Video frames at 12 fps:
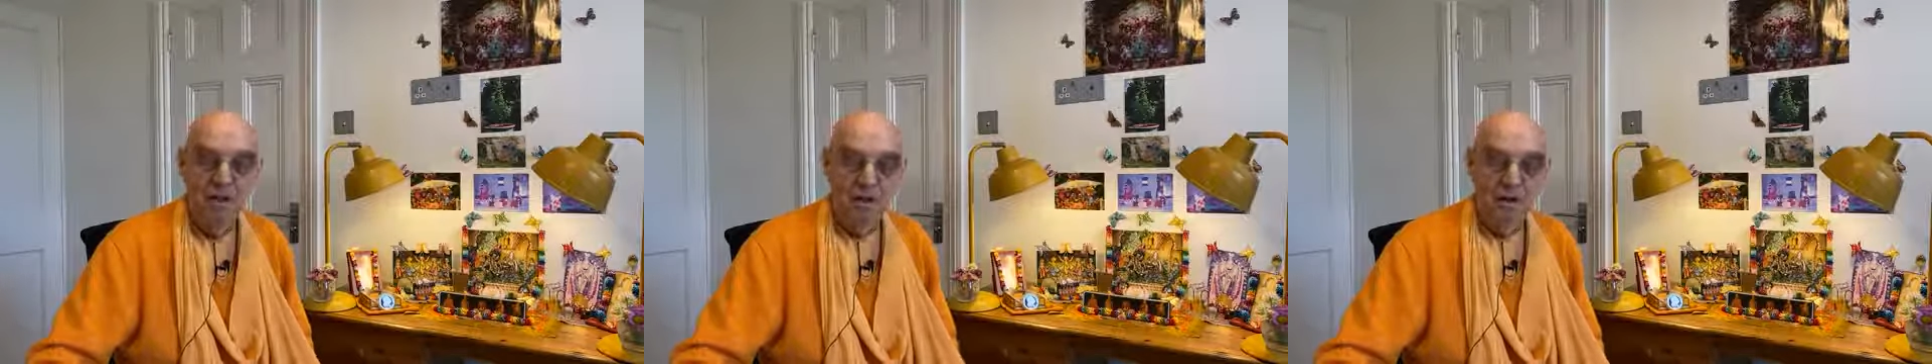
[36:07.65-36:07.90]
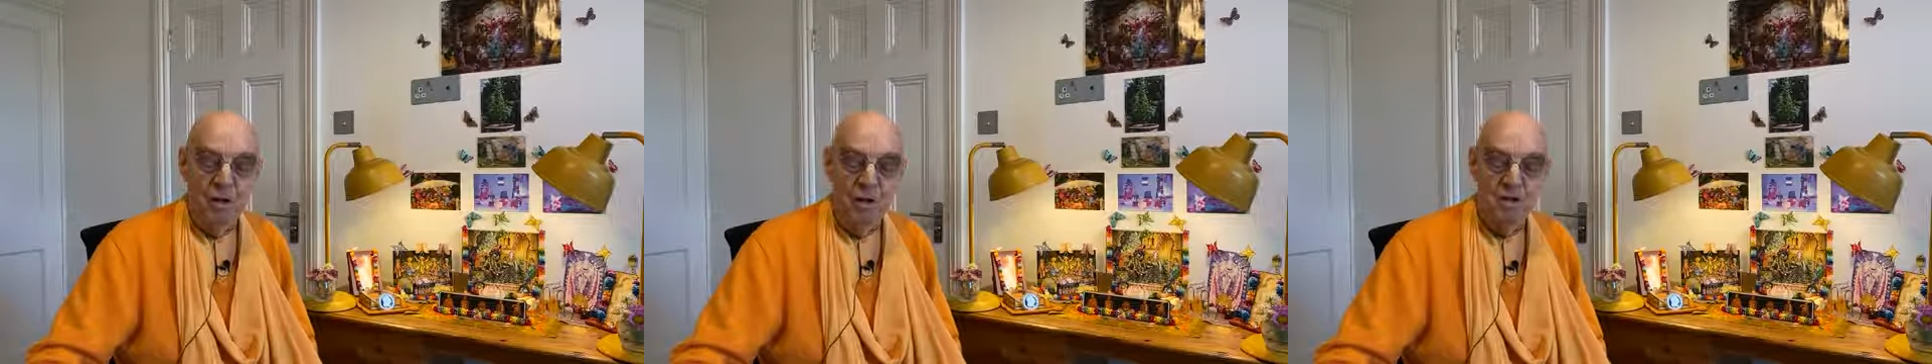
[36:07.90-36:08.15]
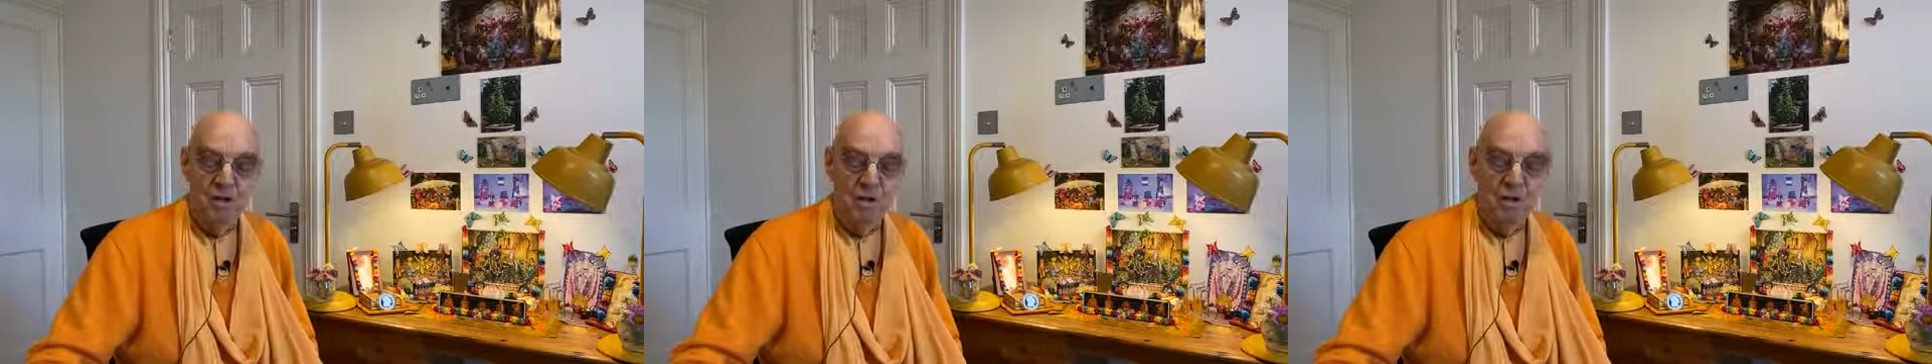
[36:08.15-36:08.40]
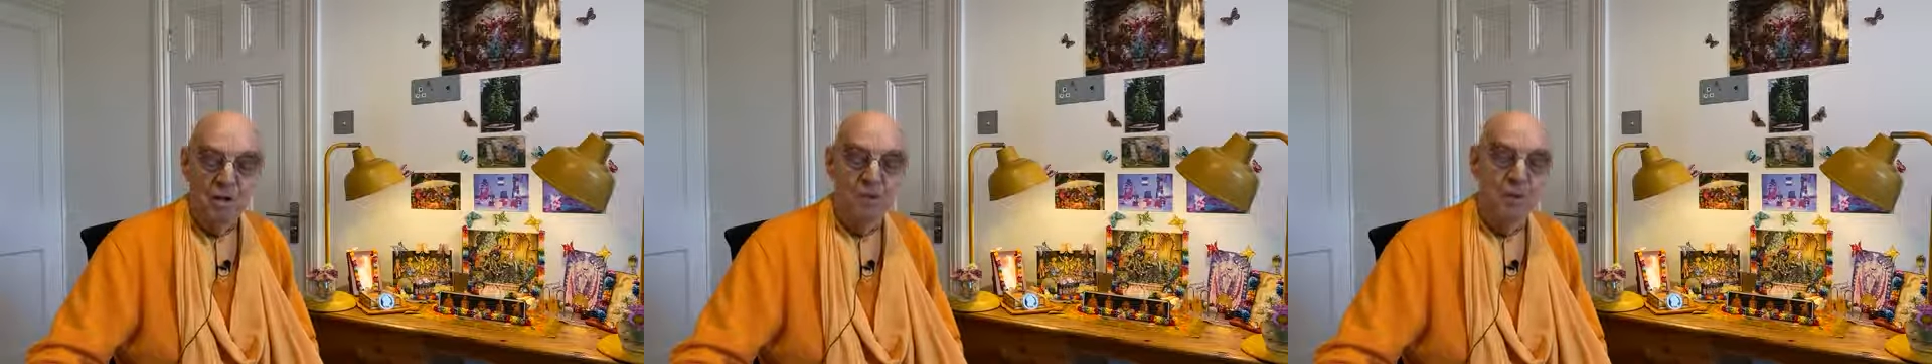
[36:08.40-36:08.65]
lodged
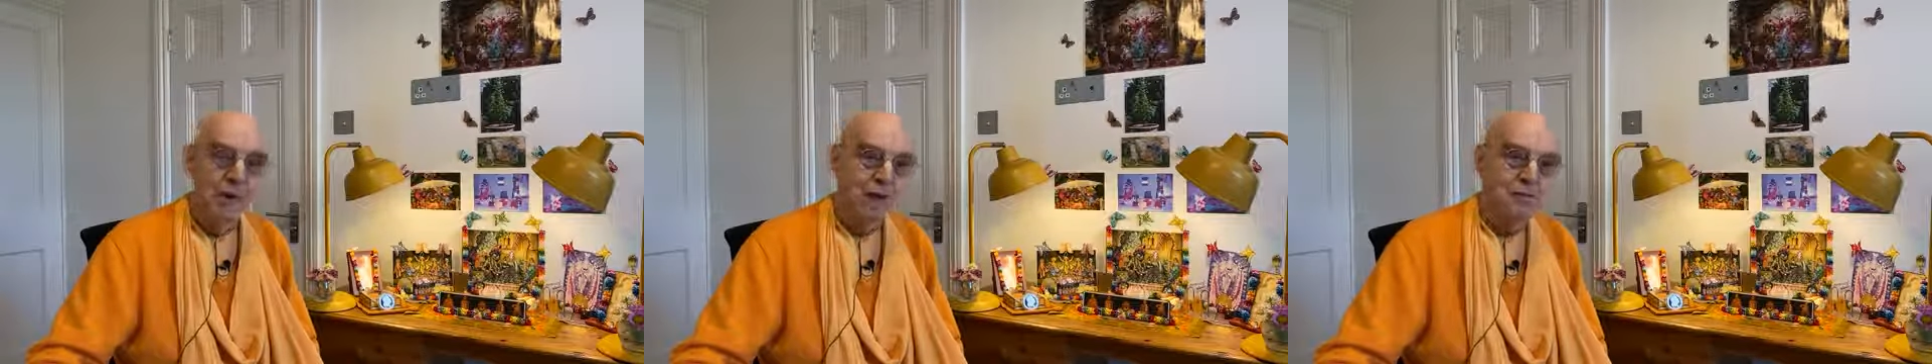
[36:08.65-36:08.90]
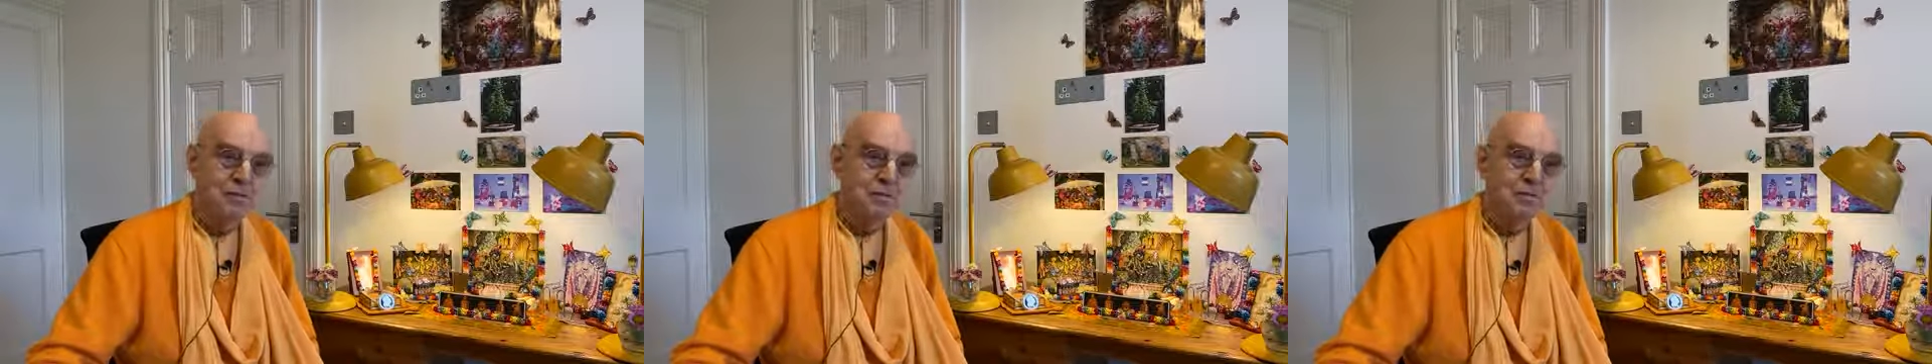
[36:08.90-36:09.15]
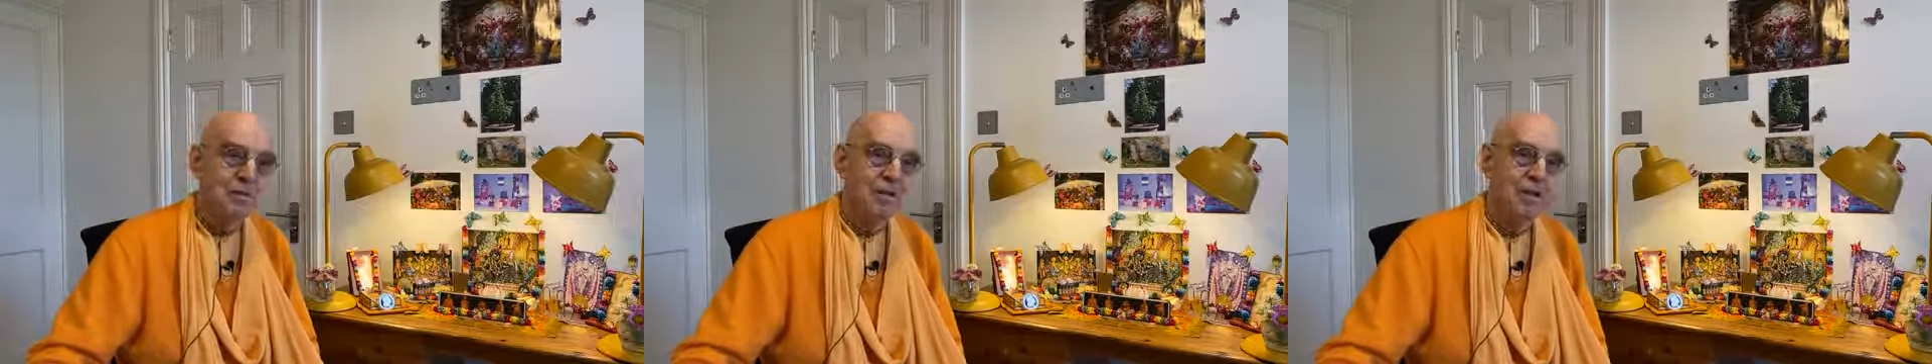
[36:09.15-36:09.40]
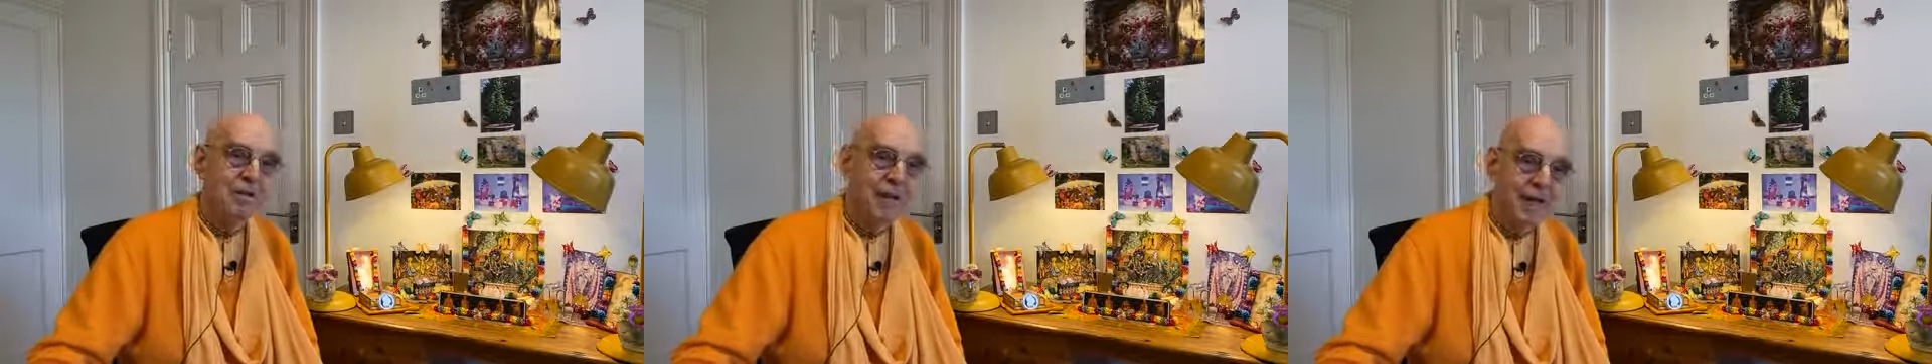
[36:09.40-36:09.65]
complaints
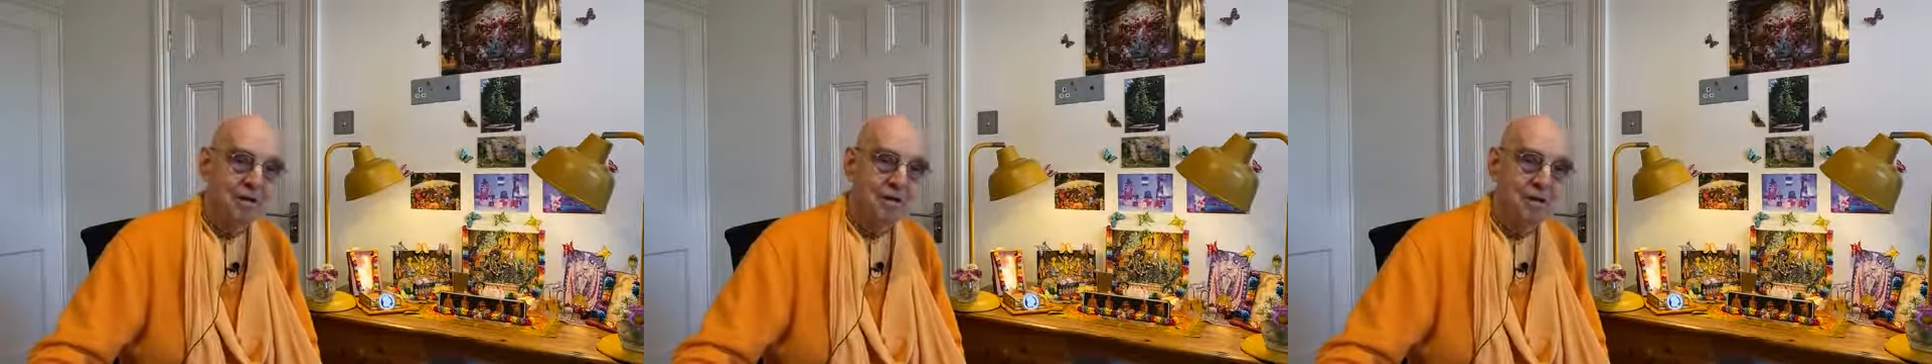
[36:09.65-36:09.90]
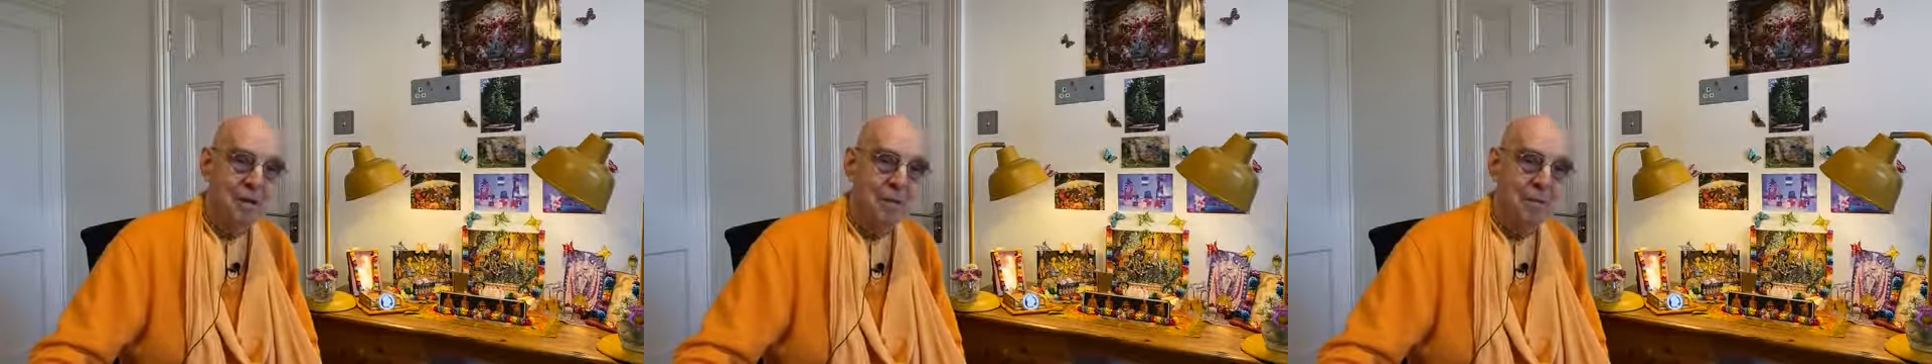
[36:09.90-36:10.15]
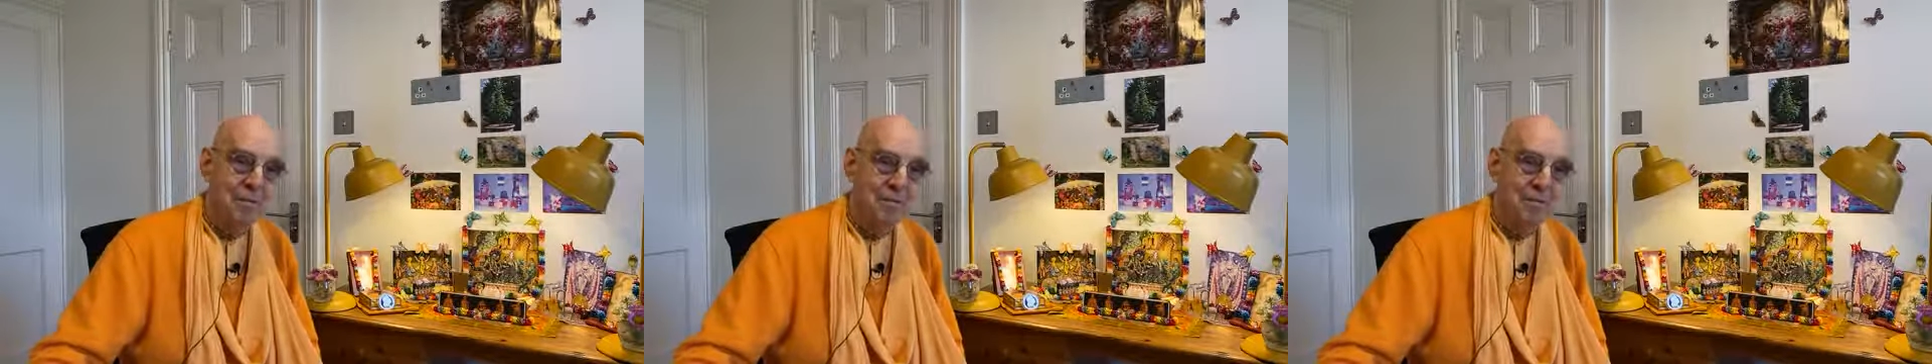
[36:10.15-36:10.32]
against him.